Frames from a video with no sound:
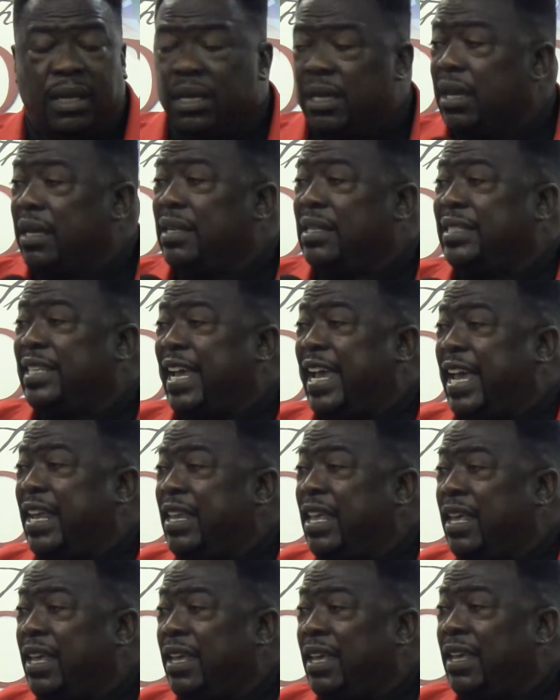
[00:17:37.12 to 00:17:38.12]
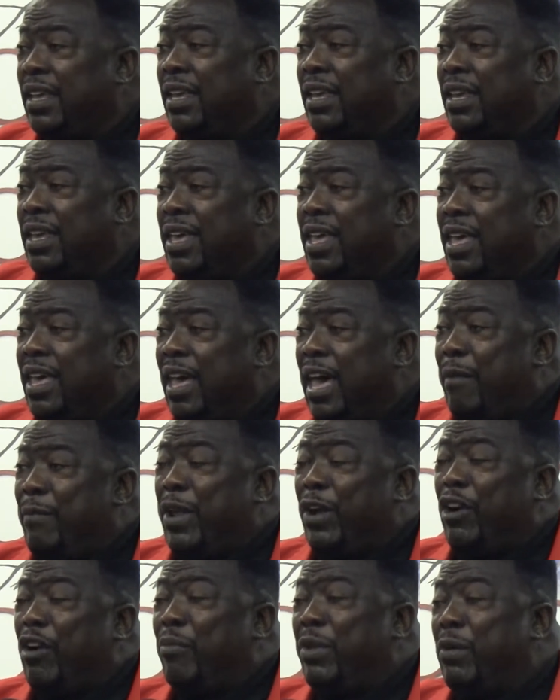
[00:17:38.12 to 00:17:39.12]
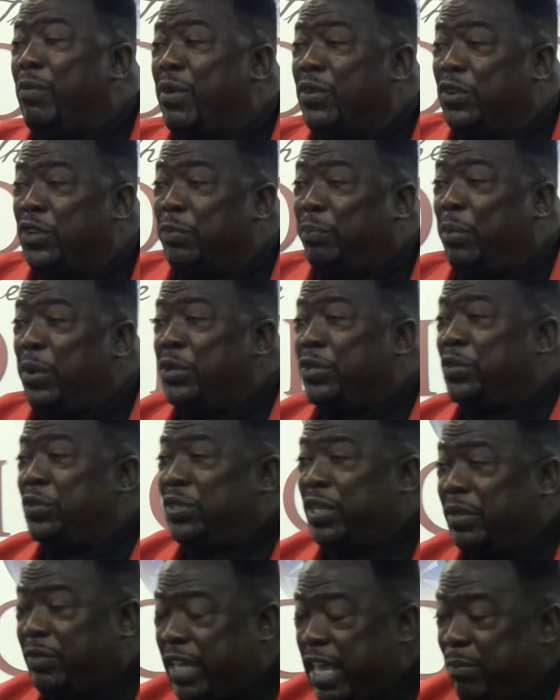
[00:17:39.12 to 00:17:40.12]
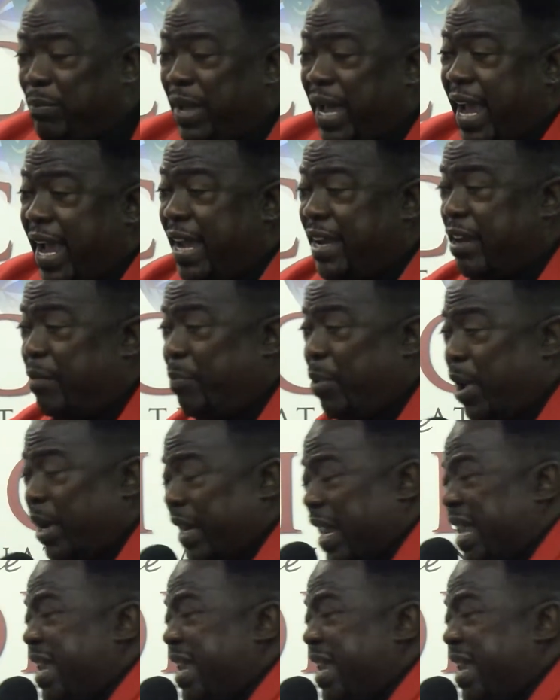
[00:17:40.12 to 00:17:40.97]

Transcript: You understand? I'm not going to be one of those preachers that keep my hand in the pocket.